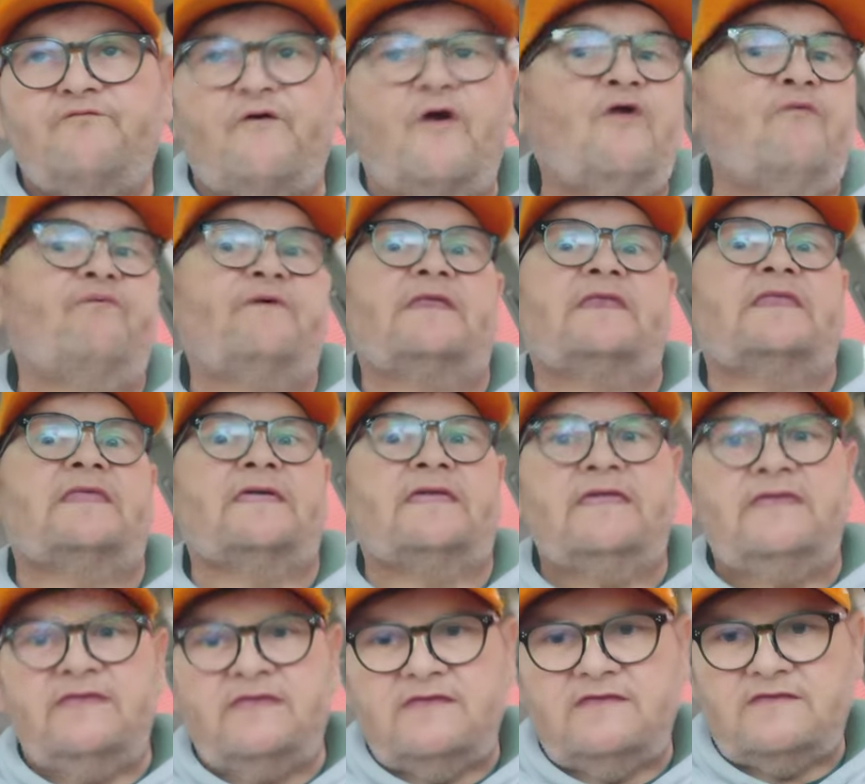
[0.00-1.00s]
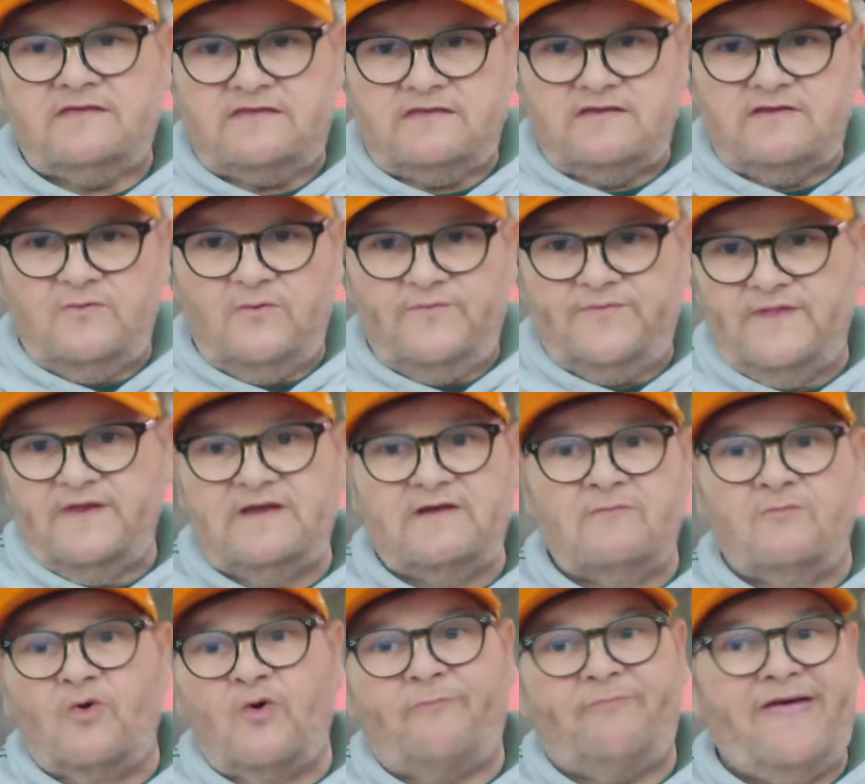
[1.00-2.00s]
fervently, with a
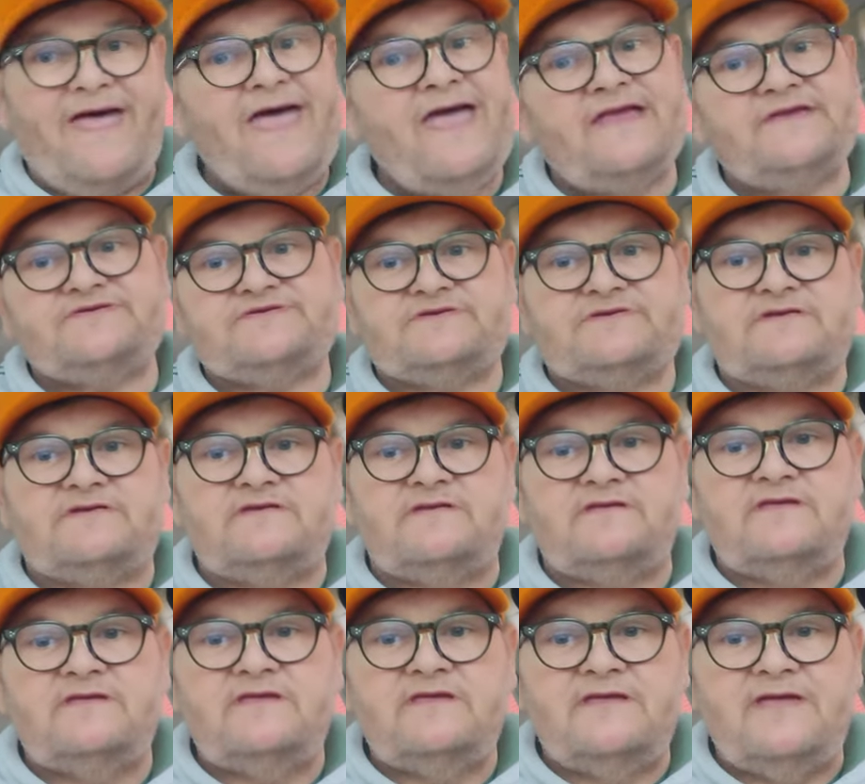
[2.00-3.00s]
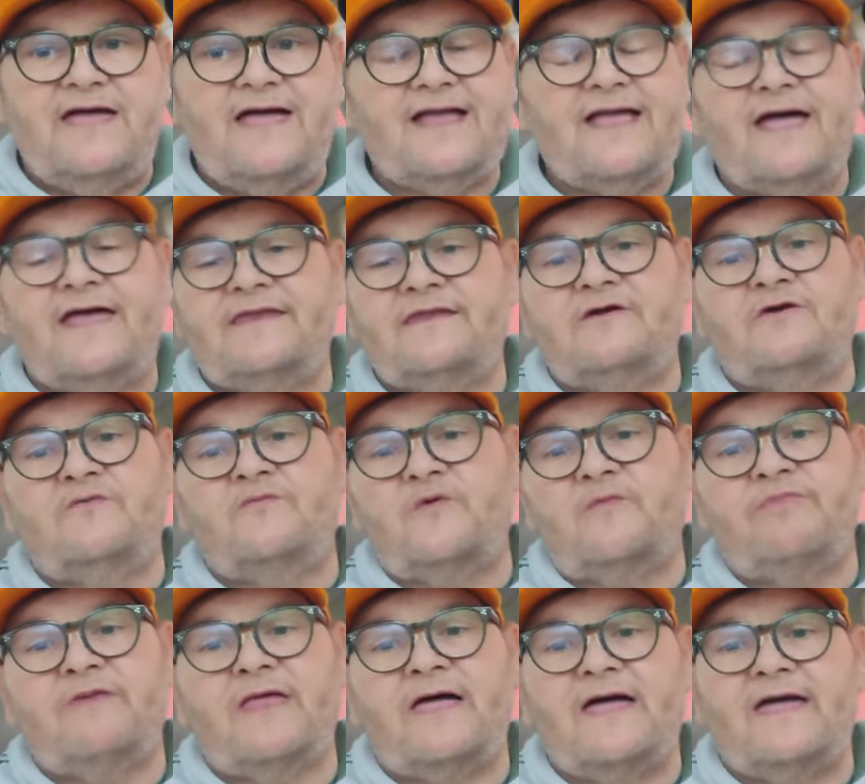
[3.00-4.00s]
little more passion, I got no
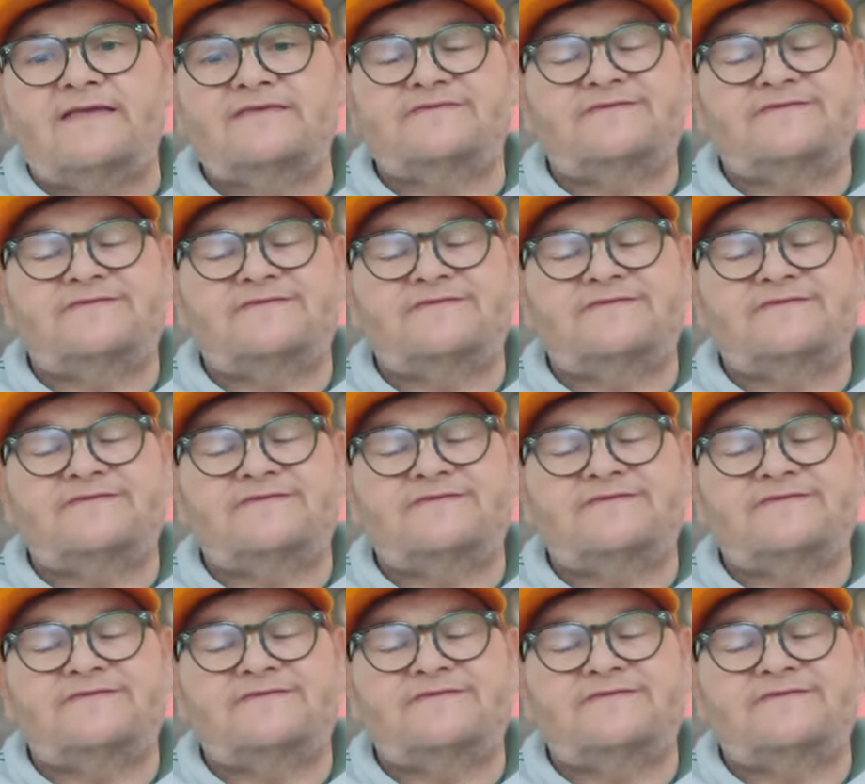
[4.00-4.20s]
reply.